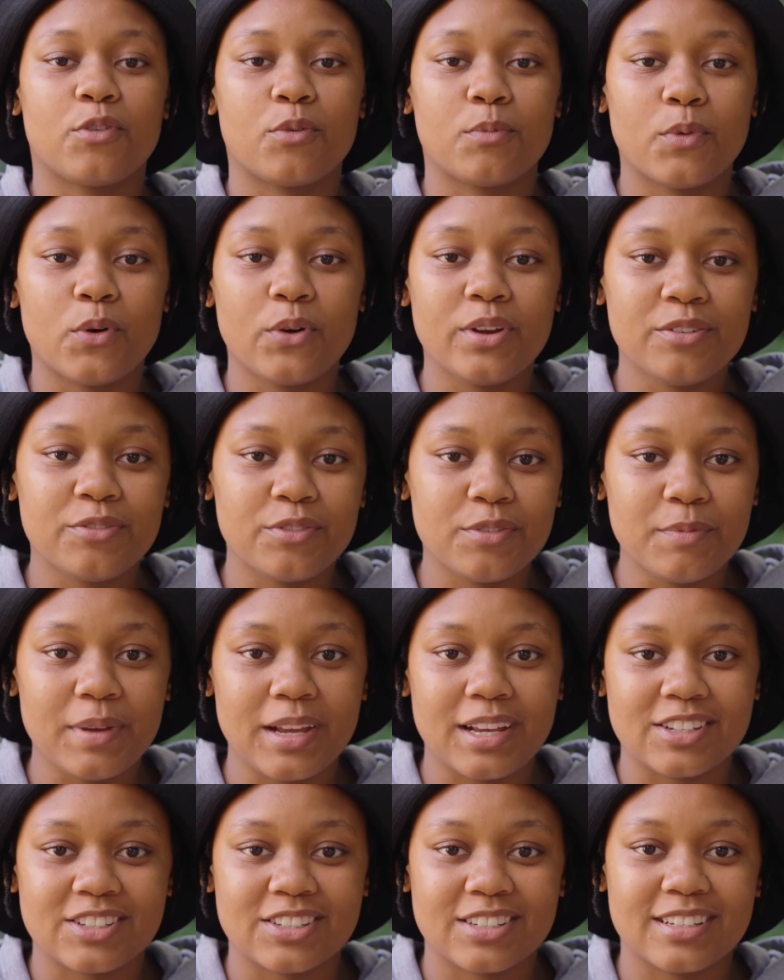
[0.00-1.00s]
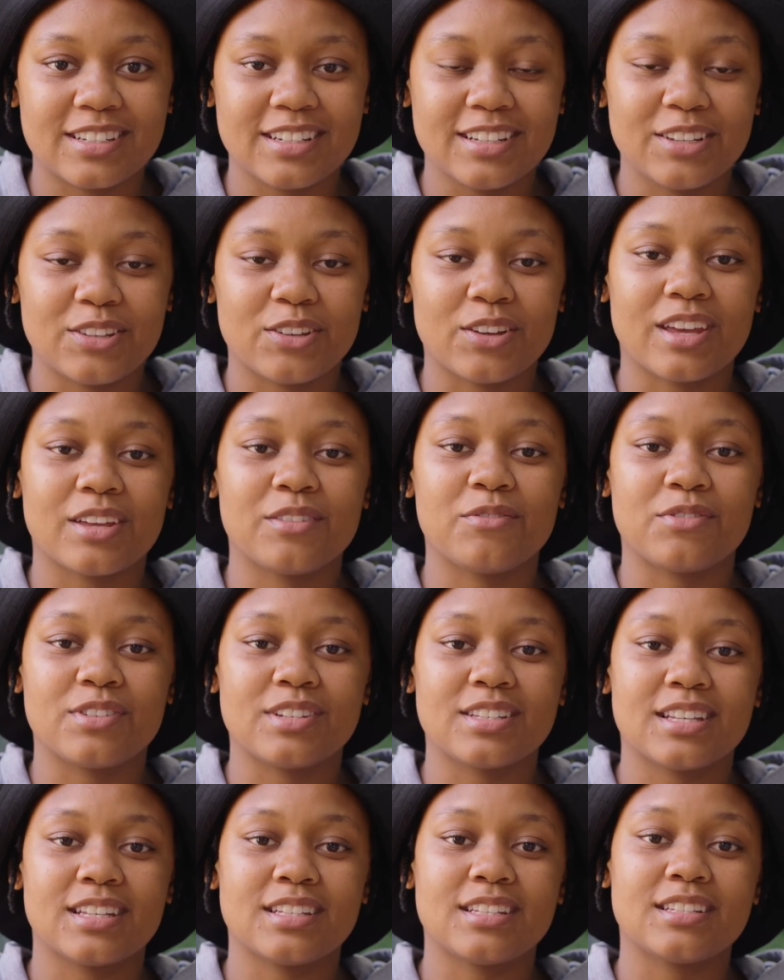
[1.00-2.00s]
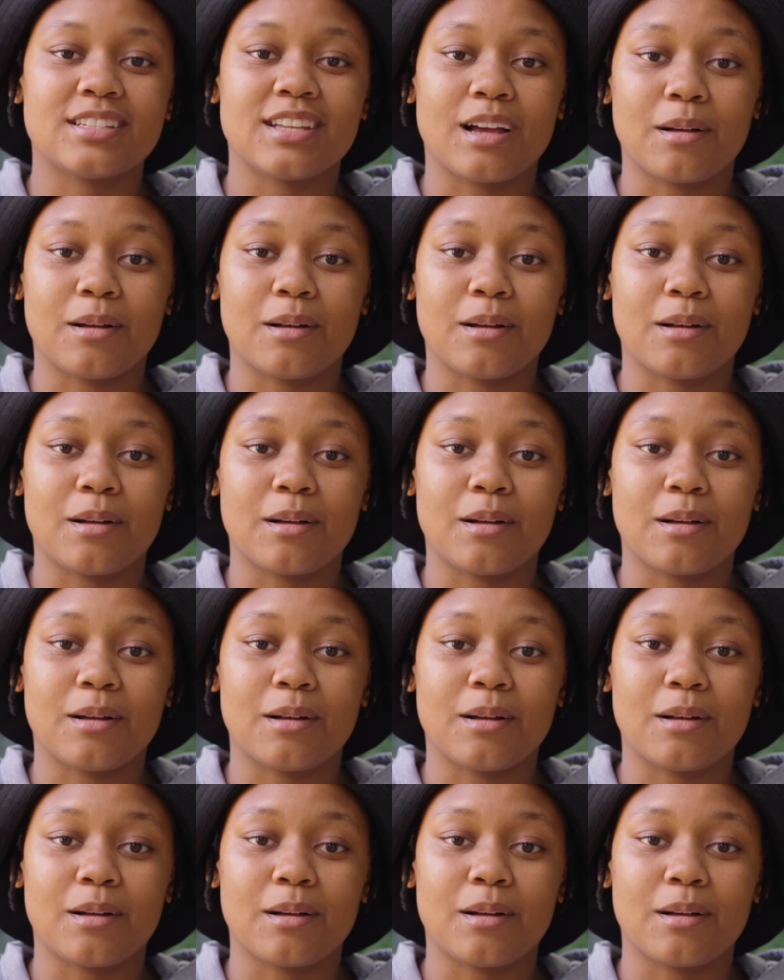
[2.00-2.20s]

For more information, you can visit